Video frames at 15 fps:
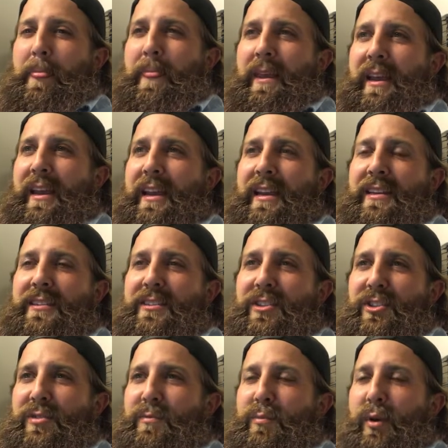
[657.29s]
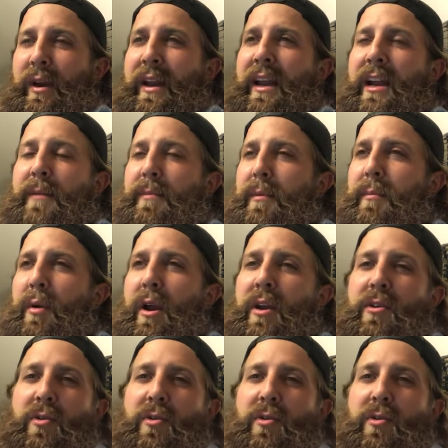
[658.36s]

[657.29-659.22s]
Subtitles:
he's bringing up a brand